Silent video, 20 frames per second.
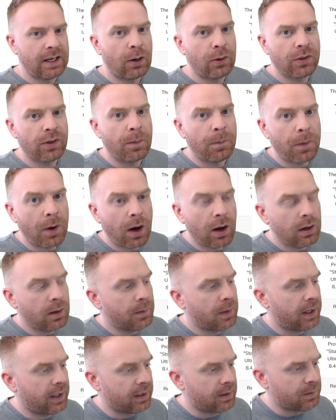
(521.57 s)
Now on the
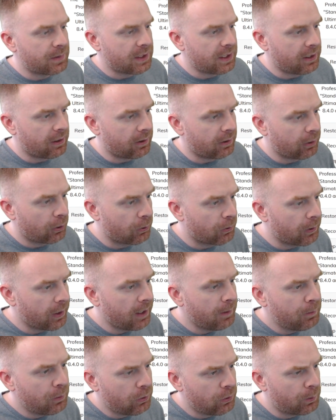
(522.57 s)
bottom items here,
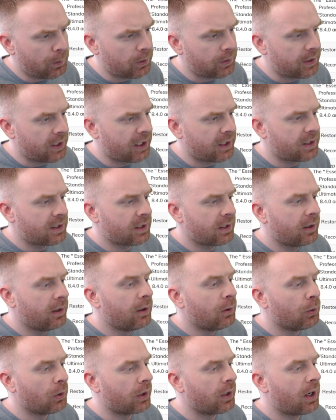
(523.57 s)
create bootable disk,
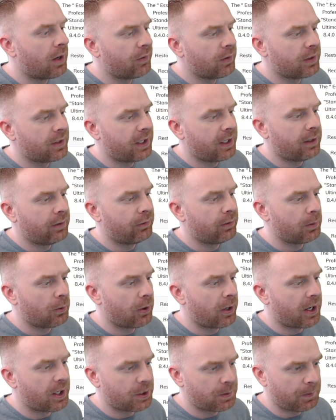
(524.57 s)
recover data from
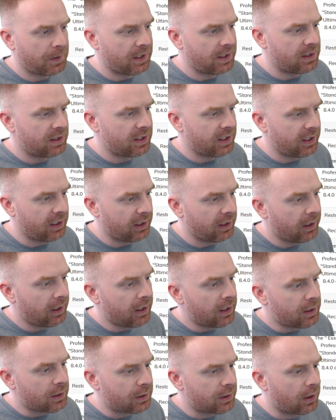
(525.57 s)
Crash PC.
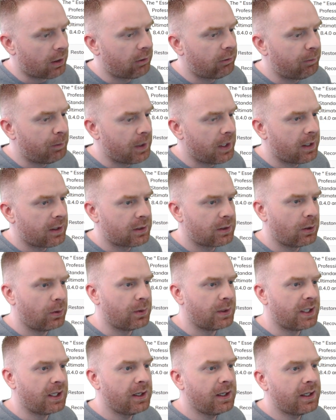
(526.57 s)
Solve
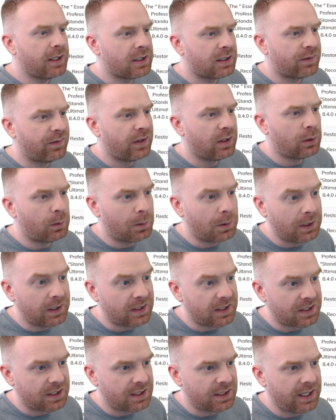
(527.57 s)
BSOD is available
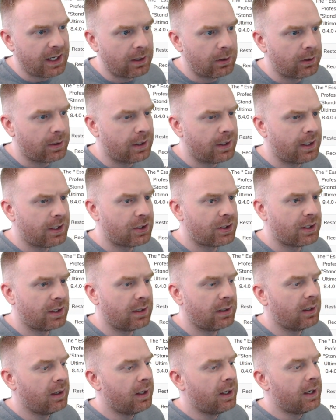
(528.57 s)
in the standard
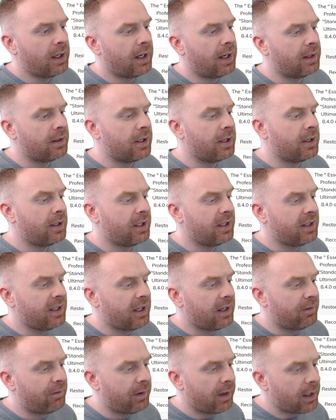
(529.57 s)
edition. And then in
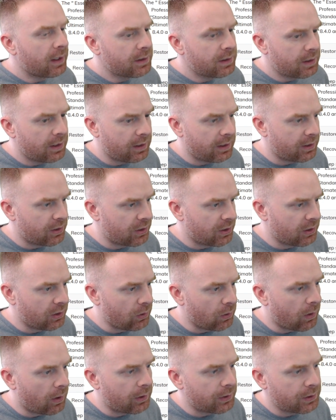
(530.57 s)
the advanced edition,
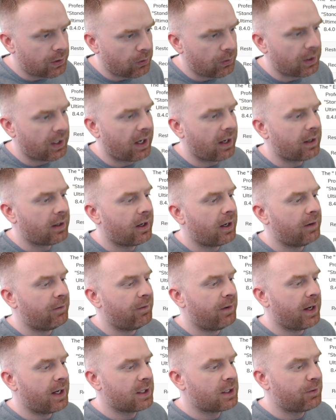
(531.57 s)
you also get
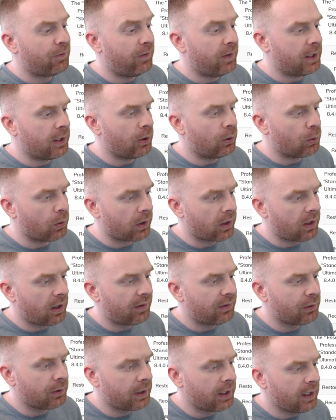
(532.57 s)
advanced video
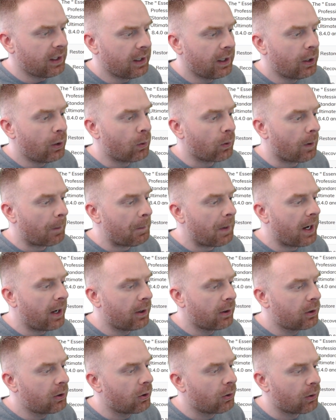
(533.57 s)
recovery,
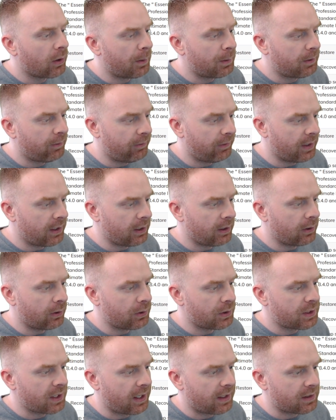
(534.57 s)
repair corrupt
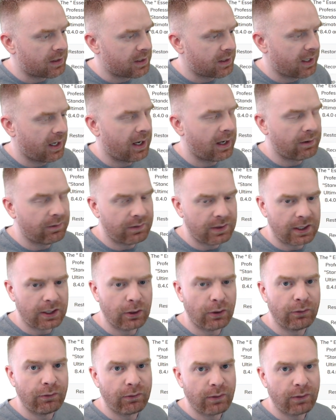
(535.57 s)
videos, and scan video